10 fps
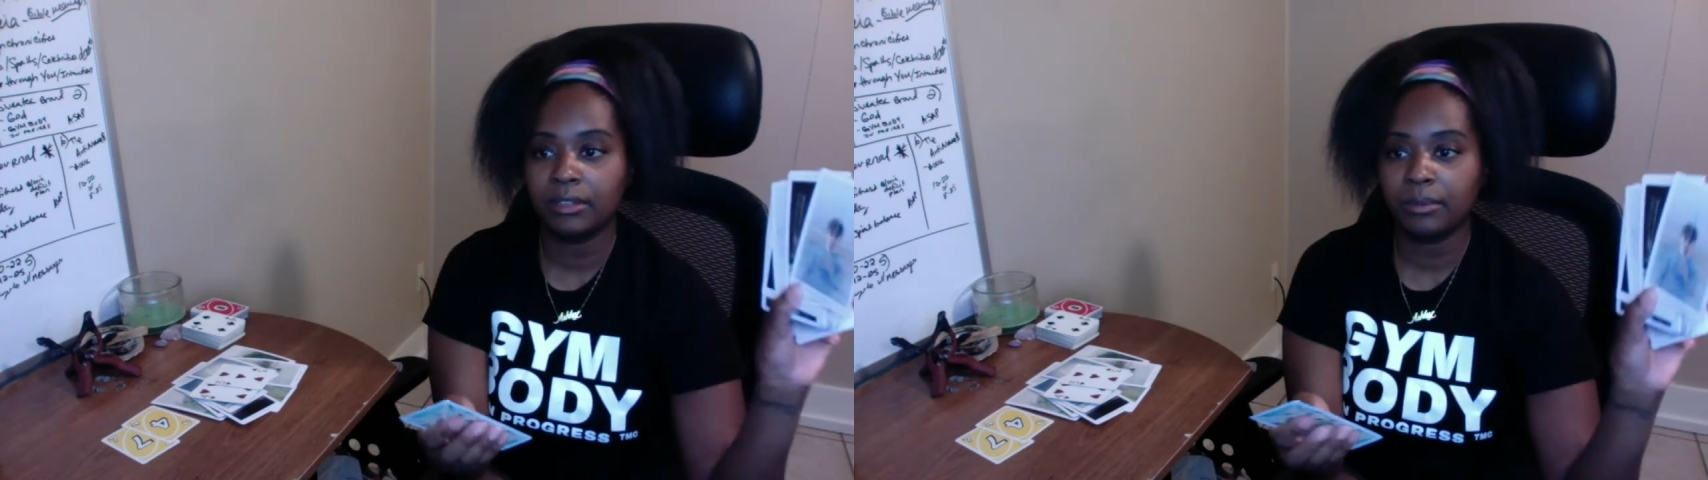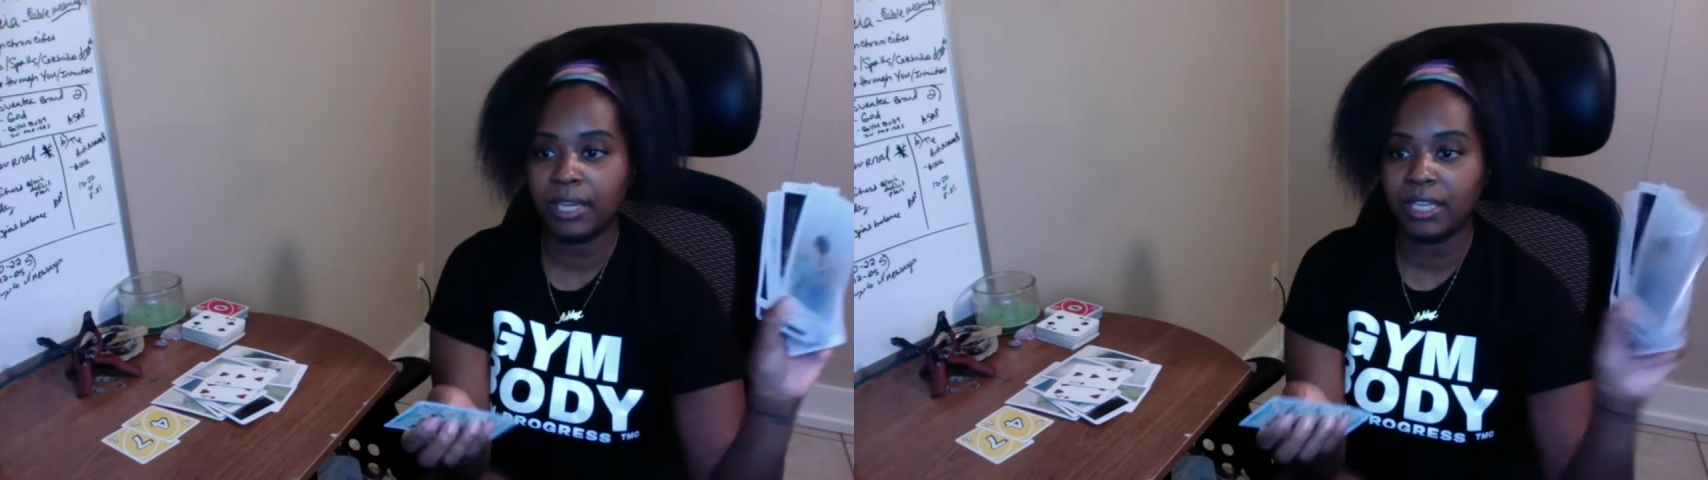
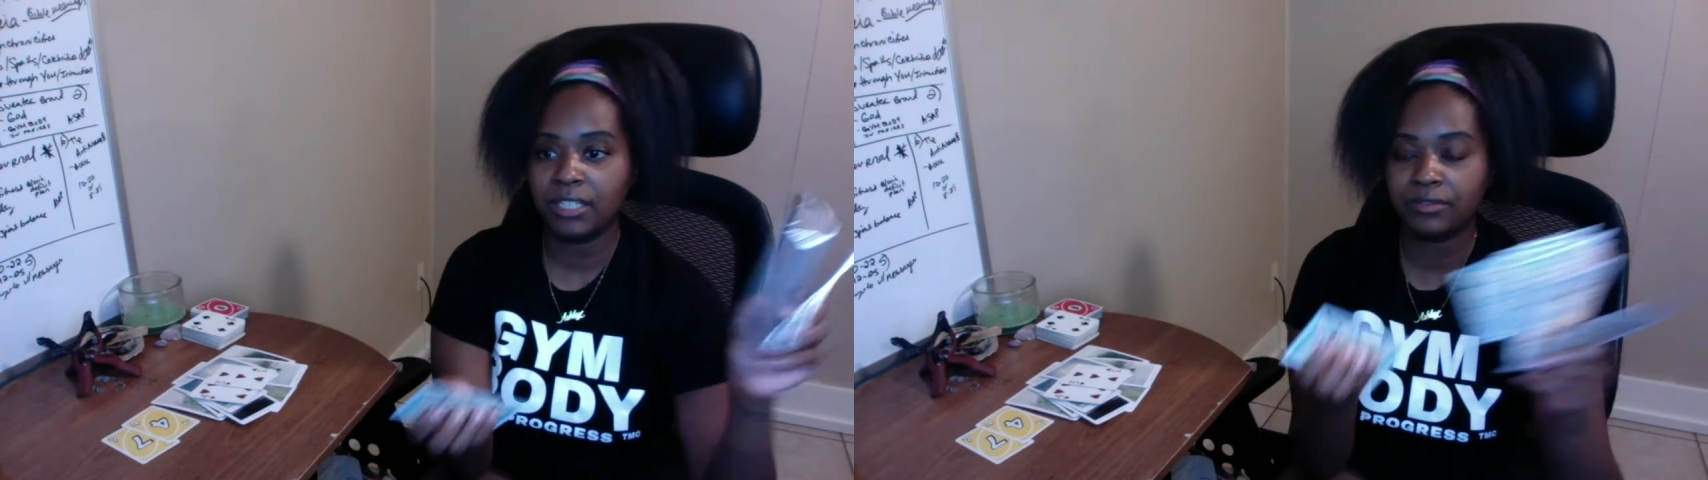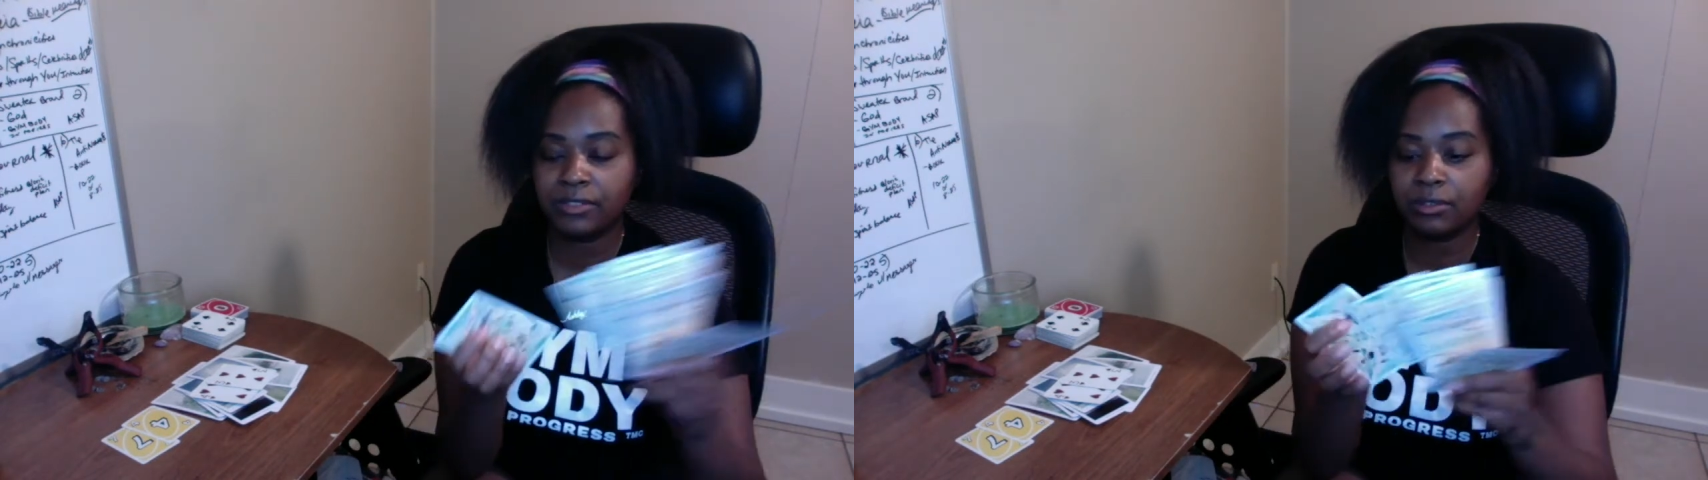Page
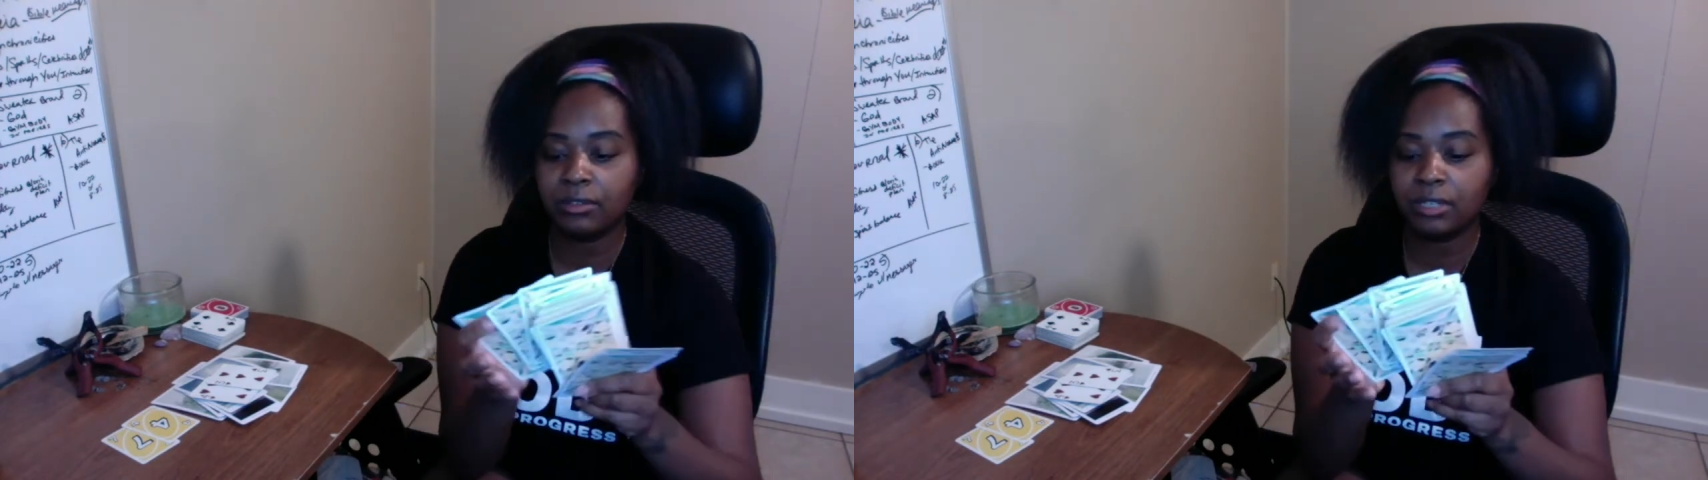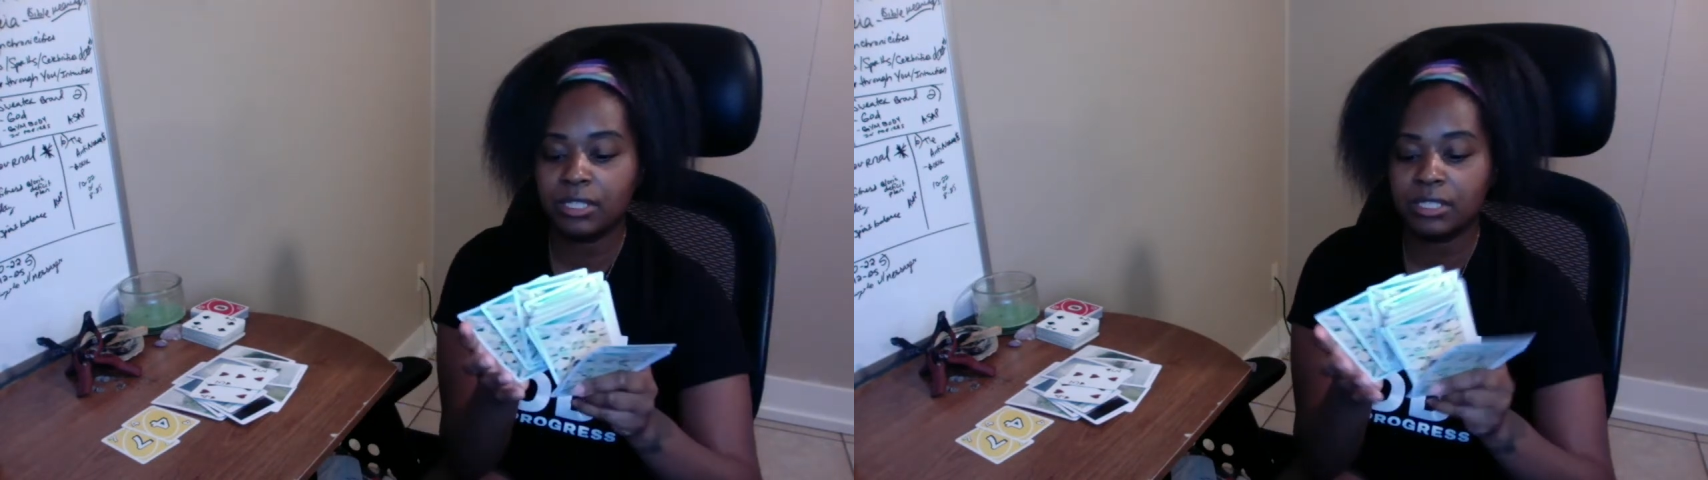of
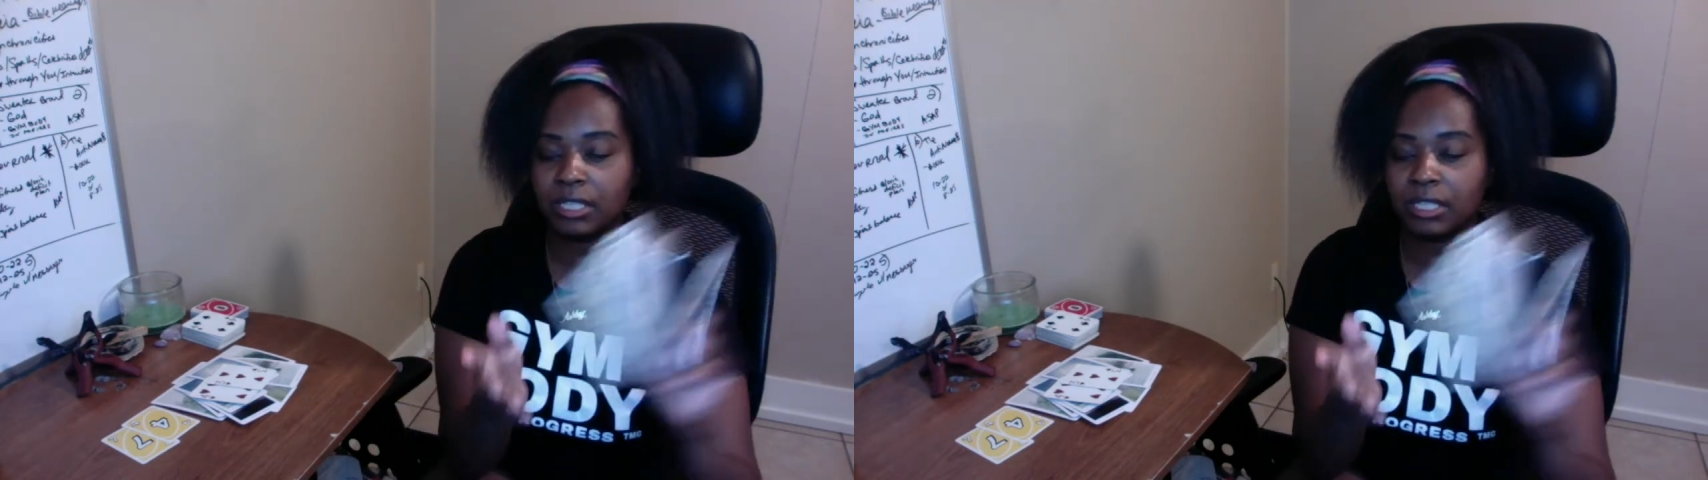Swords,